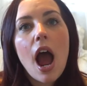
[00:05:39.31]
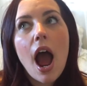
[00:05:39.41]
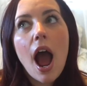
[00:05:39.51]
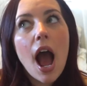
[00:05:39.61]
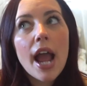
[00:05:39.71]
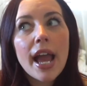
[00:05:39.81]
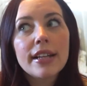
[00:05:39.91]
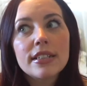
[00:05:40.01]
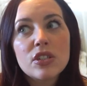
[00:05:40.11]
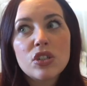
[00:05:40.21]
I
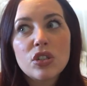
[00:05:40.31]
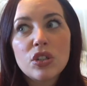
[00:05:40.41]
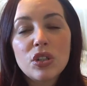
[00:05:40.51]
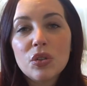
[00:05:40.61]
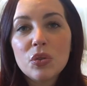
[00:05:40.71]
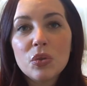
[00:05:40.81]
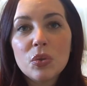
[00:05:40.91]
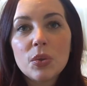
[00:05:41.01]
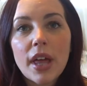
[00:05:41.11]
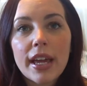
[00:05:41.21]
had
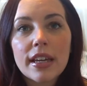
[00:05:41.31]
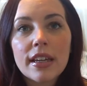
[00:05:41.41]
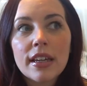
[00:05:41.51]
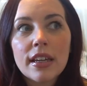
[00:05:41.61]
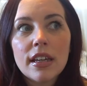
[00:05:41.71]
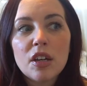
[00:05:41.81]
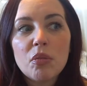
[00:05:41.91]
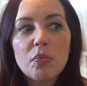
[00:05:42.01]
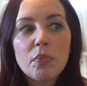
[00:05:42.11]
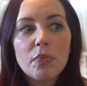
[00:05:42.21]
to like
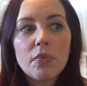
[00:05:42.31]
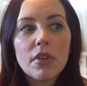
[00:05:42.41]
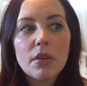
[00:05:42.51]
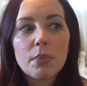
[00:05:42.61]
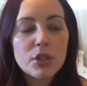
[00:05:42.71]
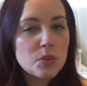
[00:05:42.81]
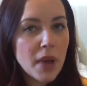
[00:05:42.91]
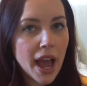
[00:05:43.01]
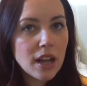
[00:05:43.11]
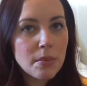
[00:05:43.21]
push
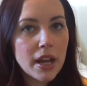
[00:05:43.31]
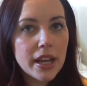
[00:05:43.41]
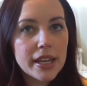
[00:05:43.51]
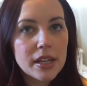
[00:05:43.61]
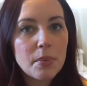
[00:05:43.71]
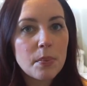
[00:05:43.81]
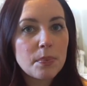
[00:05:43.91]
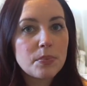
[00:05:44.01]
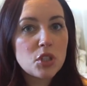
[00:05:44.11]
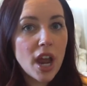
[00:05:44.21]
back my
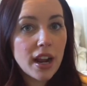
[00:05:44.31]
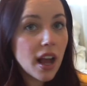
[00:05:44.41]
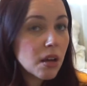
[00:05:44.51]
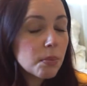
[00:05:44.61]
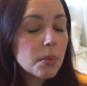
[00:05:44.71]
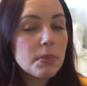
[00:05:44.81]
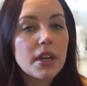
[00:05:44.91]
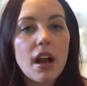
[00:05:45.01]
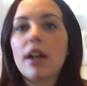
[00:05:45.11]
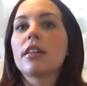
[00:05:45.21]
checkup
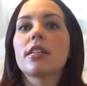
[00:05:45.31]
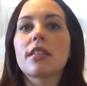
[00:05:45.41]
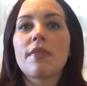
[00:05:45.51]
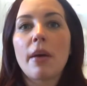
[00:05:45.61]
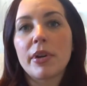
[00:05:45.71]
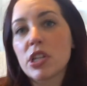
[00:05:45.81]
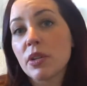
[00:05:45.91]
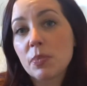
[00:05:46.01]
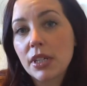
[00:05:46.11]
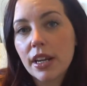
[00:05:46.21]
because of how much I
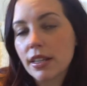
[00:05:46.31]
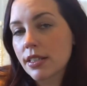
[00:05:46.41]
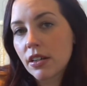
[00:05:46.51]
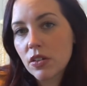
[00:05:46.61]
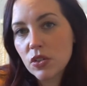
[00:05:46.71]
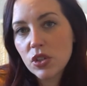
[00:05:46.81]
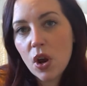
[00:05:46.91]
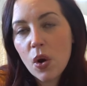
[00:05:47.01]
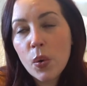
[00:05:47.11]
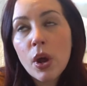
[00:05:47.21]
was bleeding still.
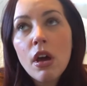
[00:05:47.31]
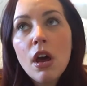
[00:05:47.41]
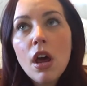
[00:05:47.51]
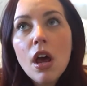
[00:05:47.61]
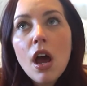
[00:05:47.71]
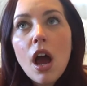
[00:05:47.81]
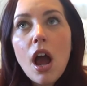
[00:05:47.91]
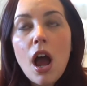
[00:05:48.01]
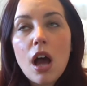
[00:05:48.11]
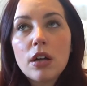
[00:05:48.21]
So
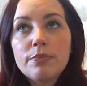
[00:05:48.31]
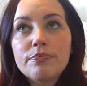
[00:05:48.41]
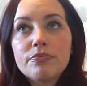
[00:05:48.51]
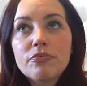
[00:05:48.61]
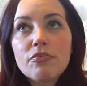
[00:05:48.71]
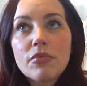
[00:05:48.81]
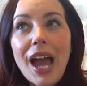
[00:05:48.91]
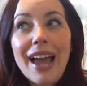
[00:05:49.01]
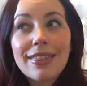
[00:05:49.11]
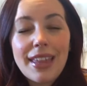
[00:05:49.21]

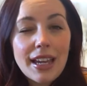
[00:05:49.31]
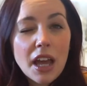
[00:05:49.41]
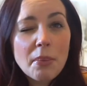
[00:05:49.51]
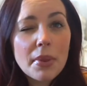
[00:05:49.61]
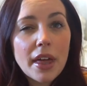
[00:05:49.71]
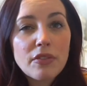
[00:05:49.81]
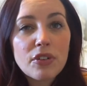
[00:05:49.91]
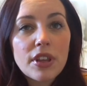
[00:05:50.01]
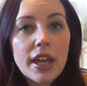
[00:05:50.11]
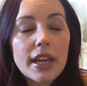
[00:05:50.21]
I think I bled
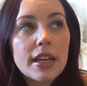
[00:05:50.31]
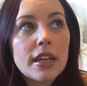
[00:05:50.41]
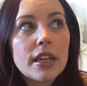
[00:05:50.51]
for like